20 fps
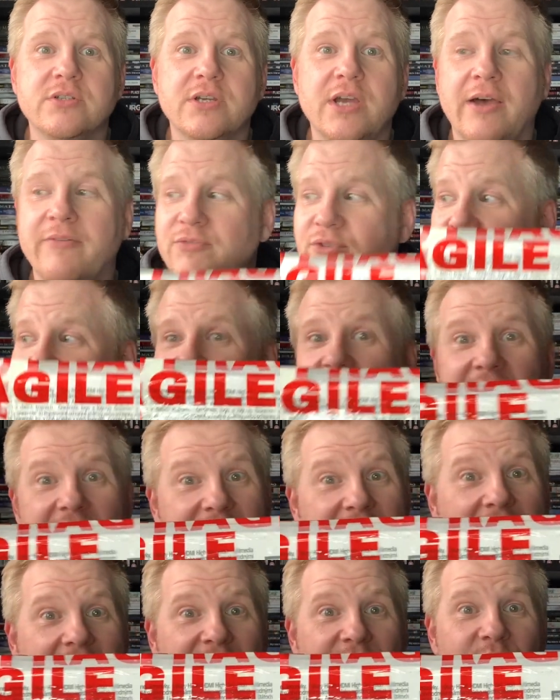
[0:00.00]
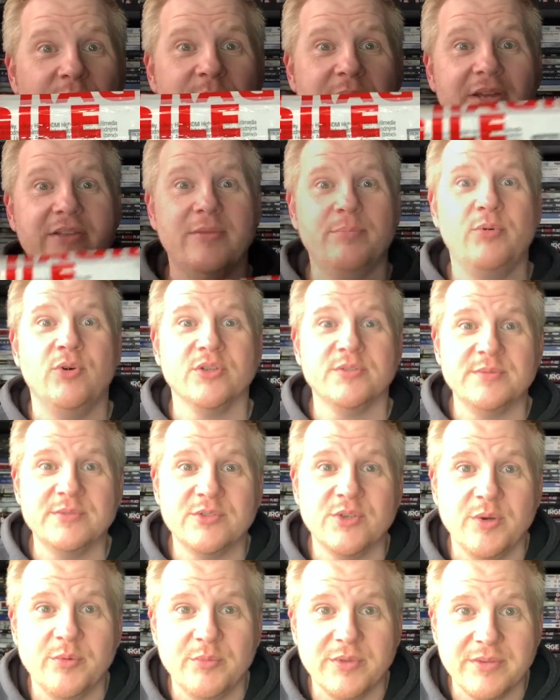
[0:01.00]
I've just had a guy come here. The postman's
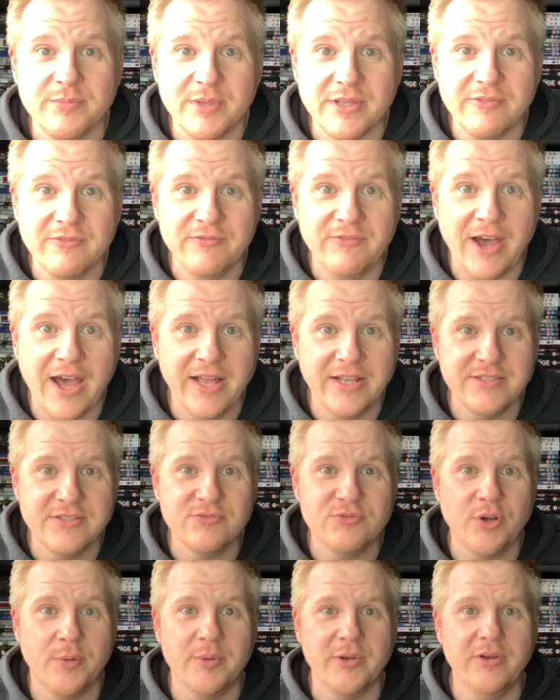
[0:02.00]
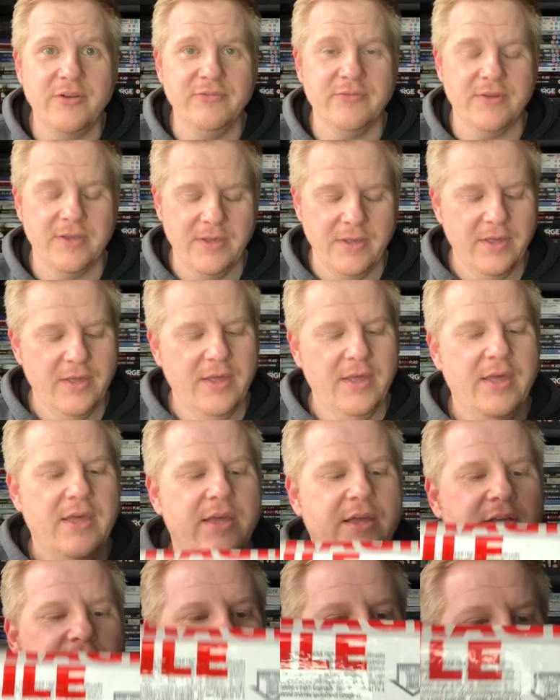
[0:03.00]
come with a big van to drop it off.
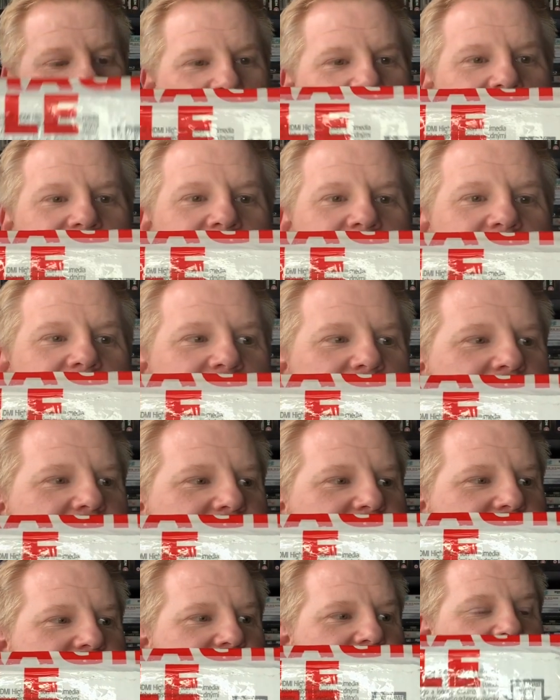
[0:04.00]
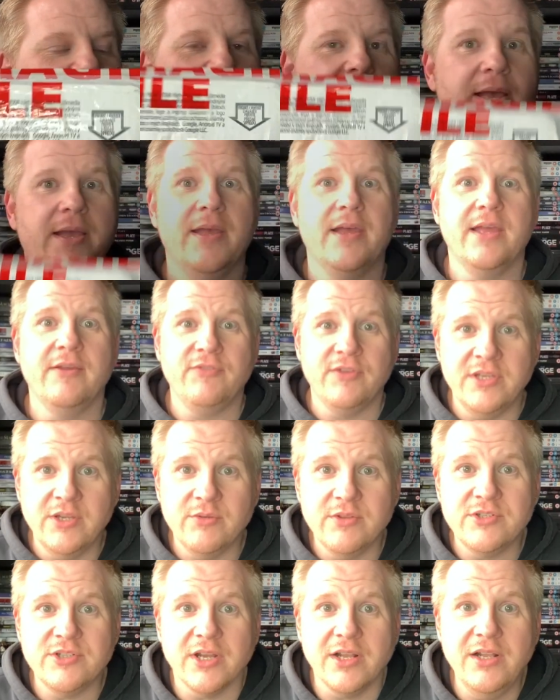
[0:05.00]
So I'm going to have a look at this. Uh, if you're new to
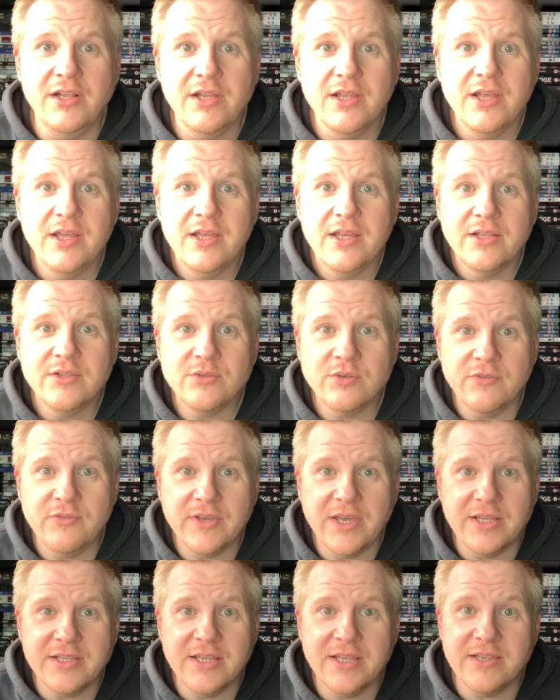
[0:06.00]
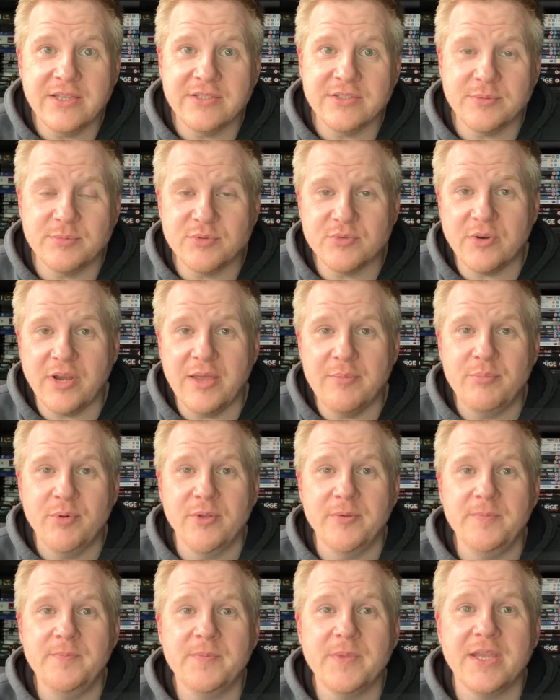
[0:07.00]
the channel, don't forget to hit the subscribe
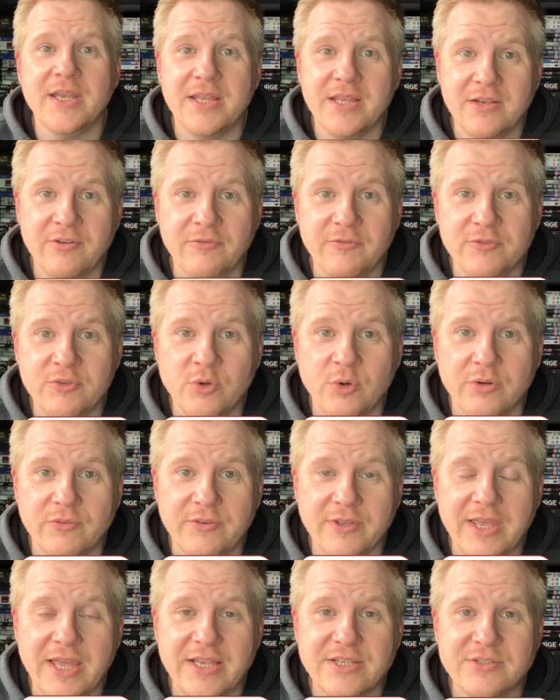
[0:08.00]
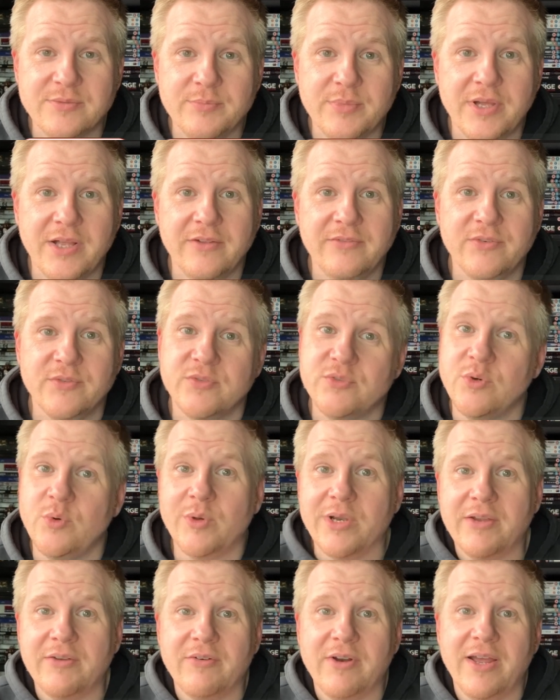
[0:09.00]
button and hit the notification bell. So
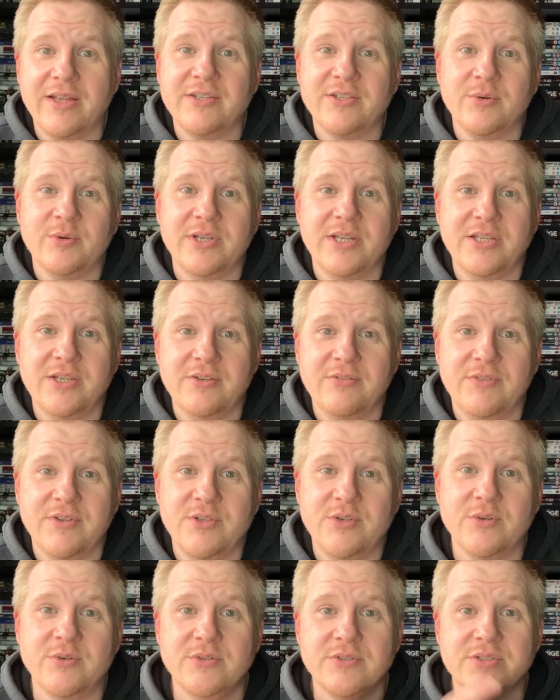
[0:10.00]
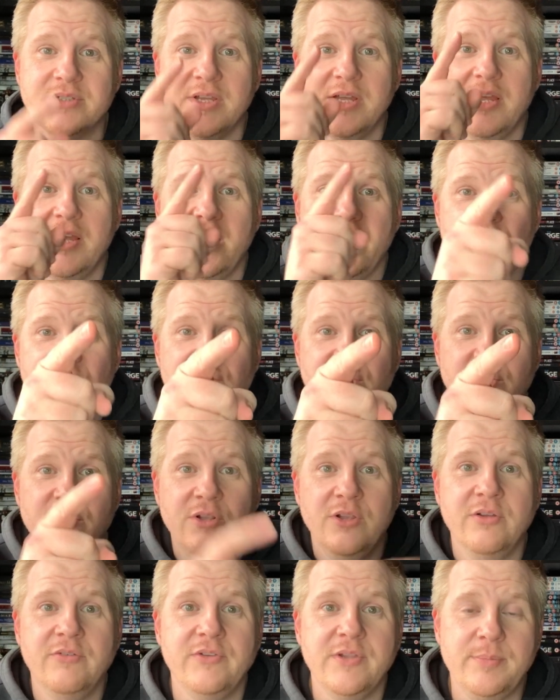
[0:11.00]
whenever I do any new videos, you
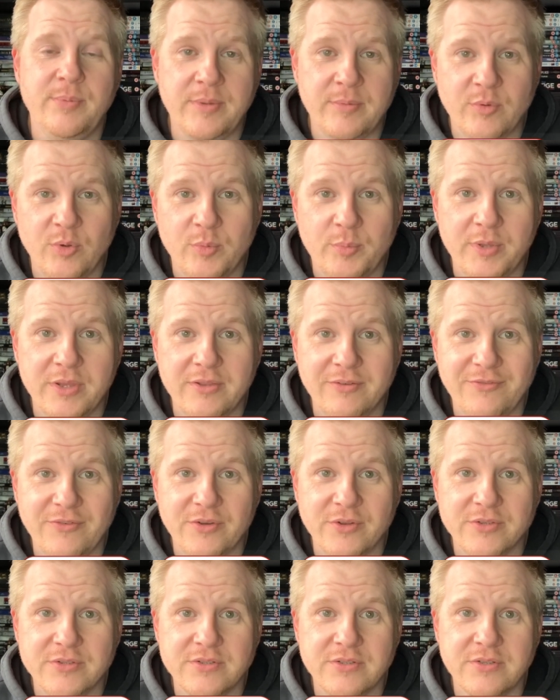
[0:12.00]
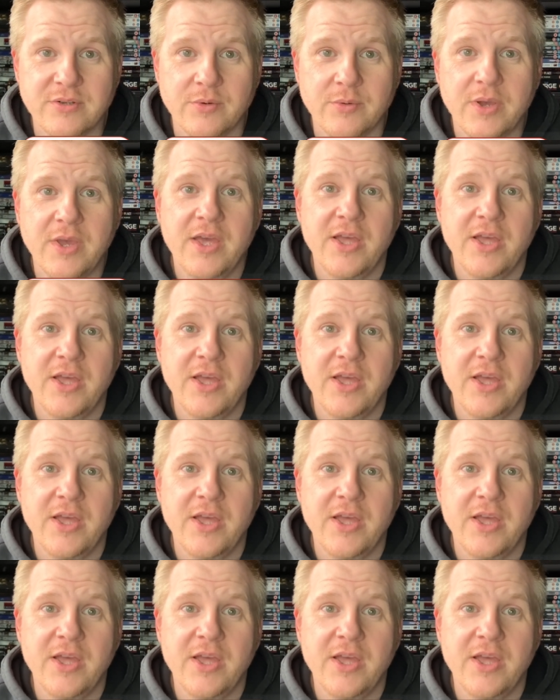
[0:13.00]
lovely people will be the first to know.